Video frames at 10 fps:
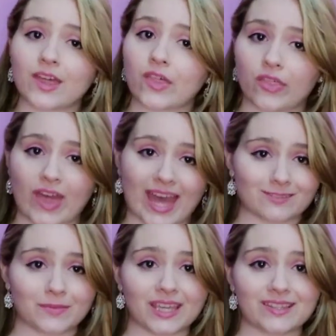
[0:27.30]

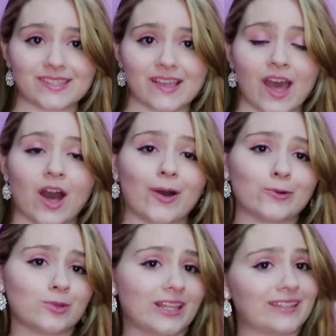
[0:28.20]
That means
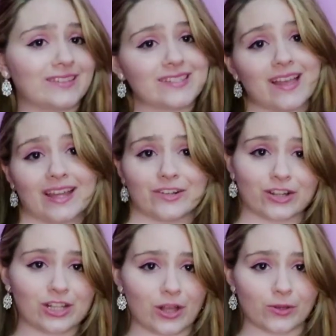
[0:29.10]
only designer
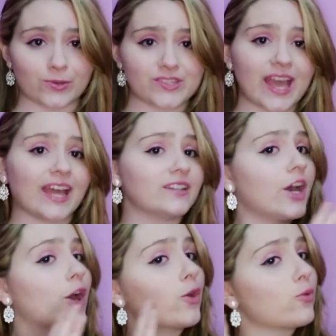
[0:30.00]
clothes and
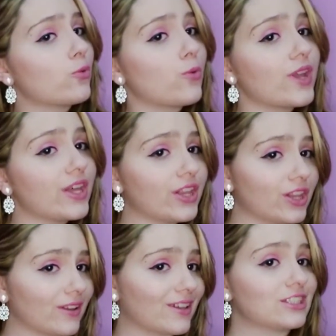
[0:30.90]

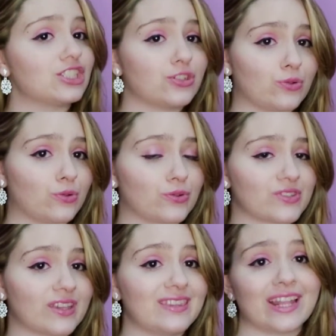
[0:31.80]
real jewels.
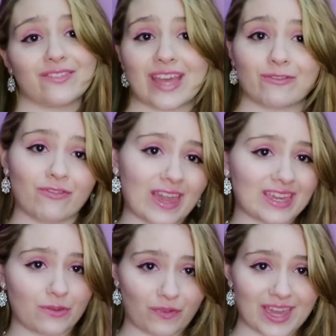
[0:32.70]
None of that
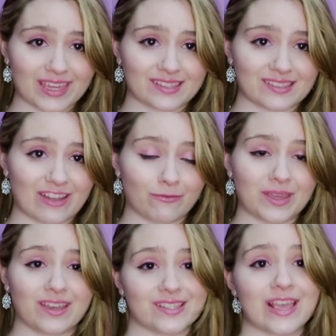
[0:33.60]
fakey stuff,
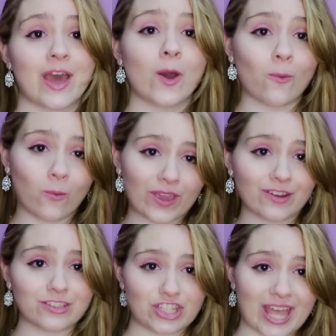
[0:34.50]
because we are
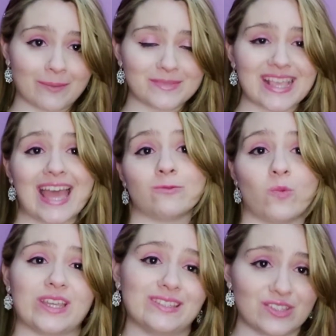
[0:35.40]
gems and
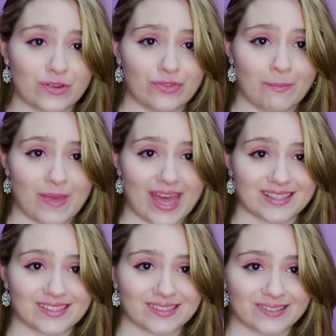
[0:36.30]
we deserve the
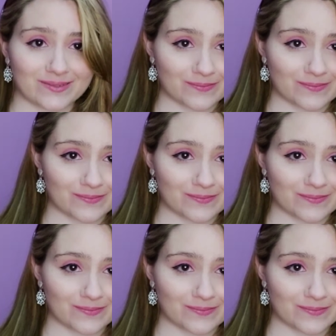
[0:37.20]
best.